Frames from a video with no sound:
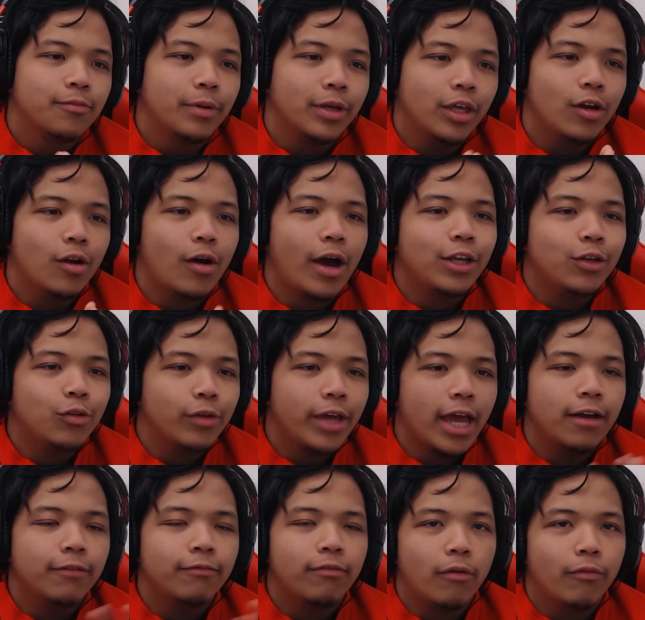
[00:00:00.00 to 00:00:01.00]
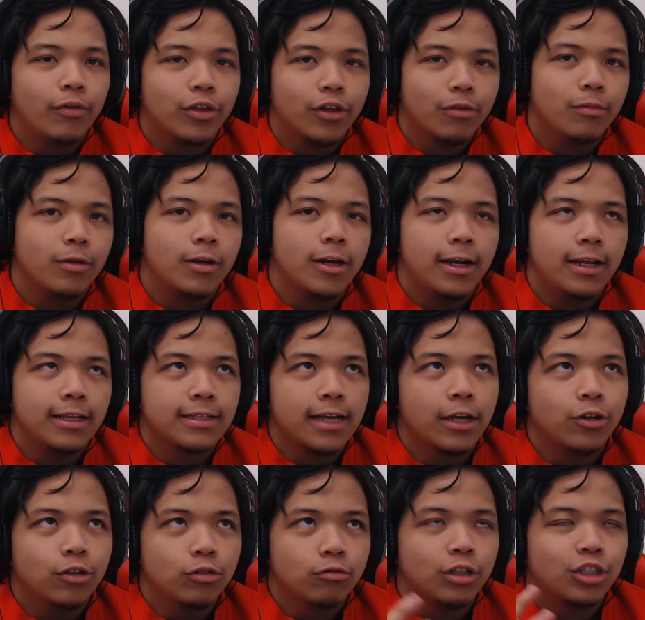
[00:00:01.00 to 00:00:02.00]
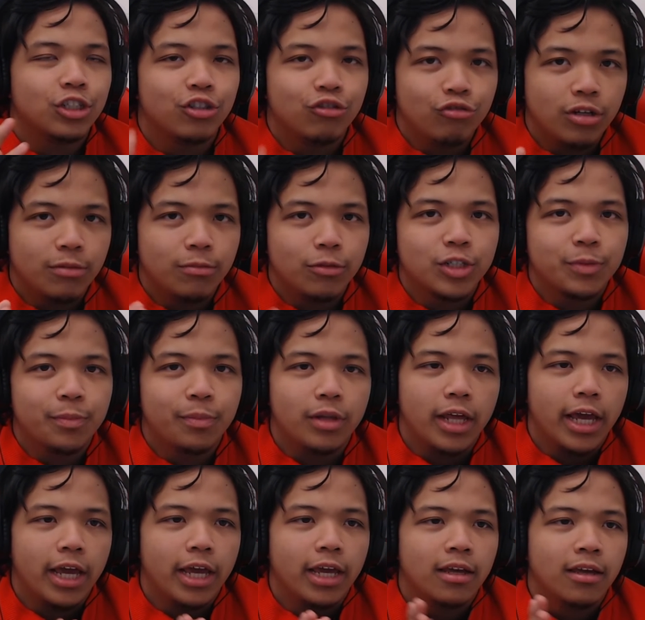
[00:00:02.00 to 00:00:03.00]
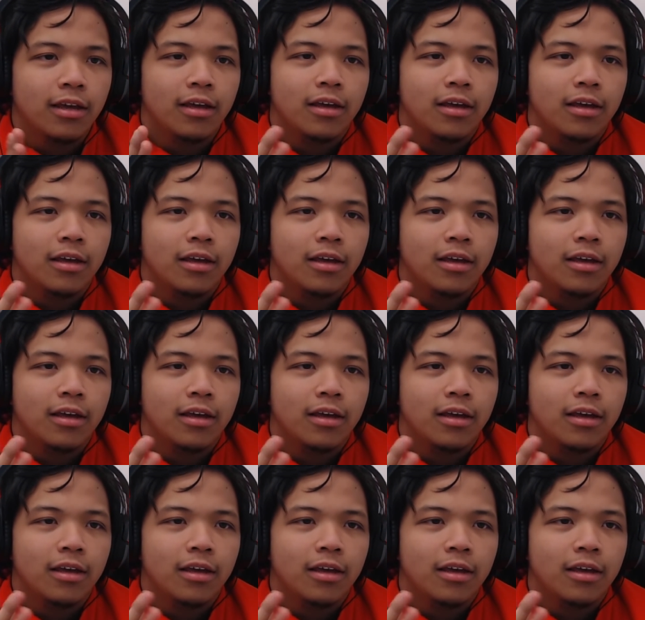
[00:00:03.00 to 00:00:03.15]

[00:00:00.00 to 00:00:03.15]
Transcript: But you know, I do get involved with communities. I do watch streamers play.